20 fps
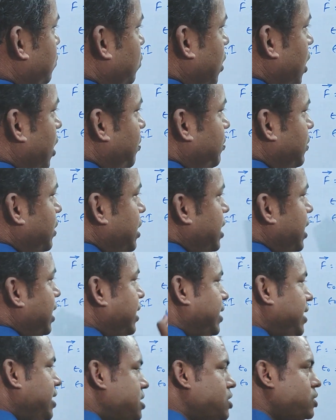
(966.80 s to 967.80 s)
coulomb.
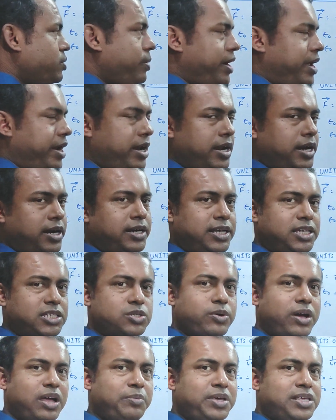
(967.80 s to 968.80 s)
D square. D
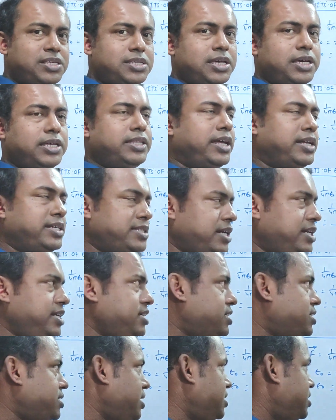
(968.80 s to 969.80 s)
square means that is the
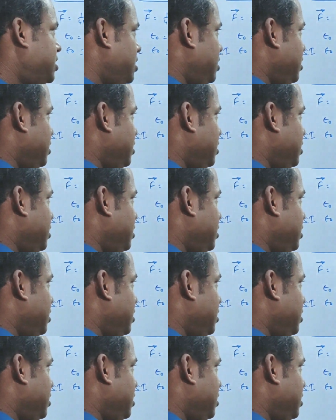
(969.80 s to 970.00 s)
distance.